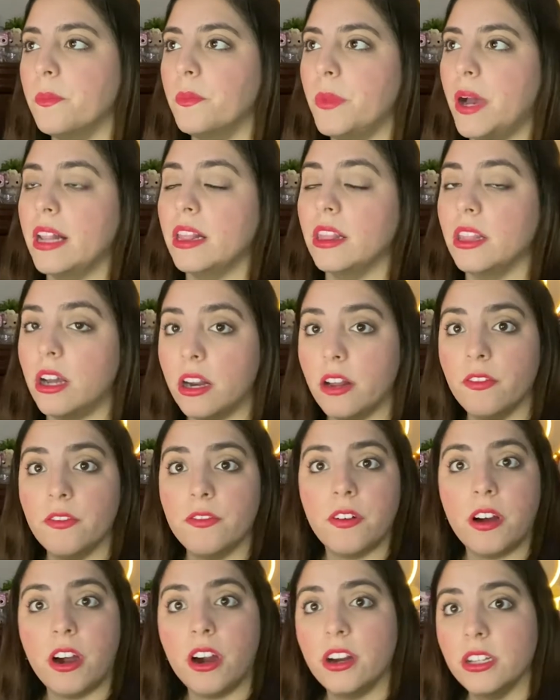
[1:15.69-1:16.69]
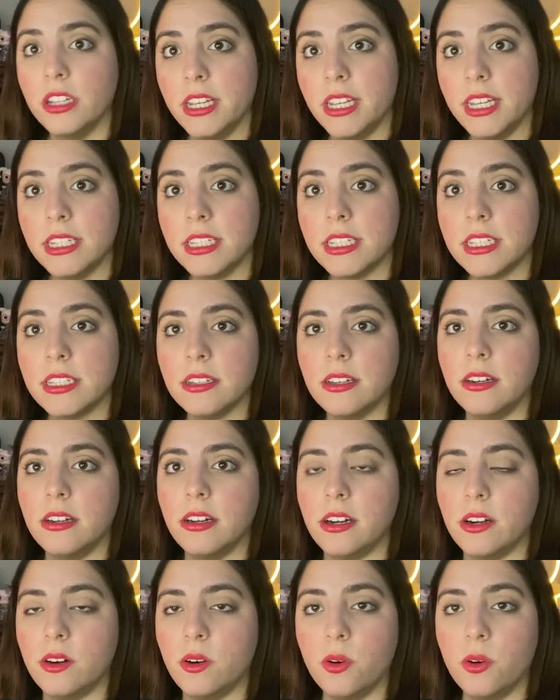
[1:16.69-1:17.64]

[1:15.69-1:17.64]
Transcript: a lot of Harley's uh,